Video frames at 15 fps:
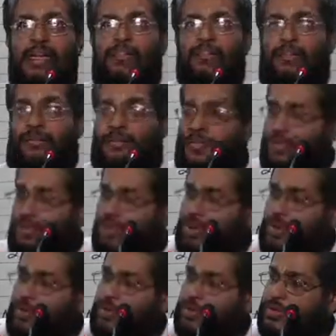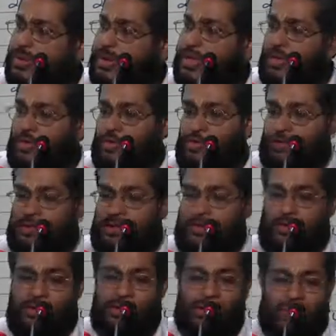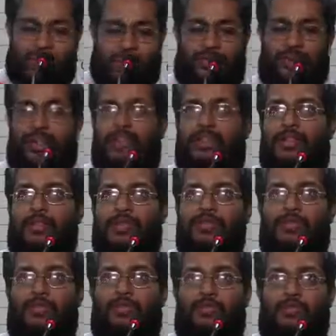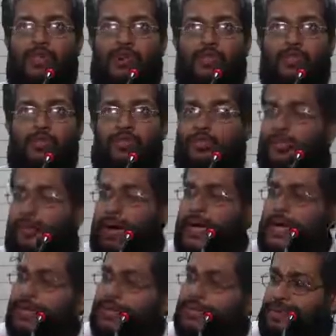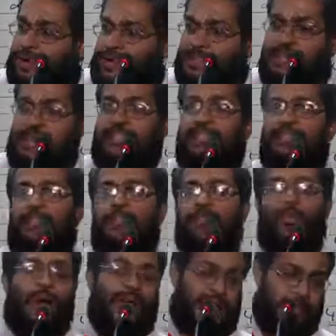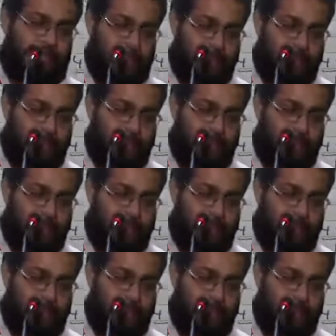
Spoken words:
from 3,000 to 3,202.36. Why?